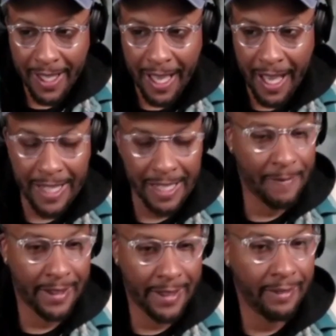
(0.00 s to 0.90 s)
and you
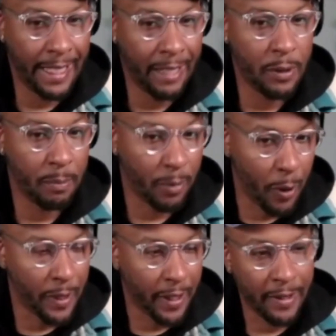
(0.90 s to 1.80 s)
found out like it was
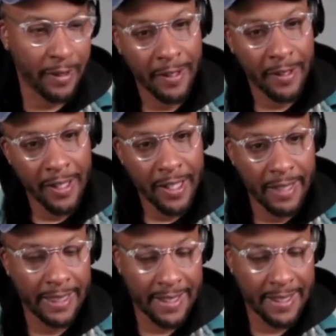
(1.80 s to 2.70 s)
broken,
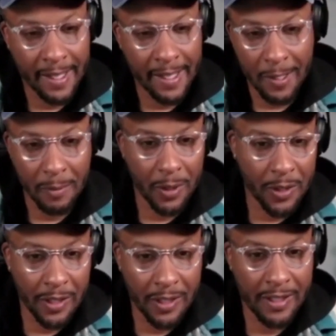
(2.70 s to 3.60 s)
like that's a
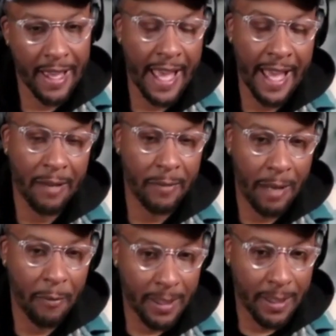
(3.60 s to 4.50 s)
contribution to say, hey, when
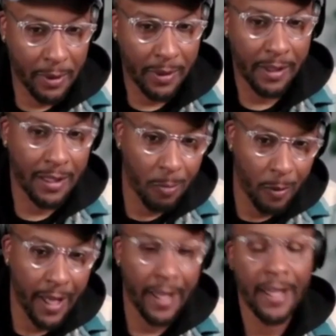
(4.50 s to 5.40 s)
I went to build it this
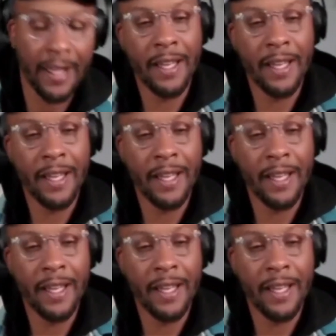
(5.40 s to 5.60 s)
way,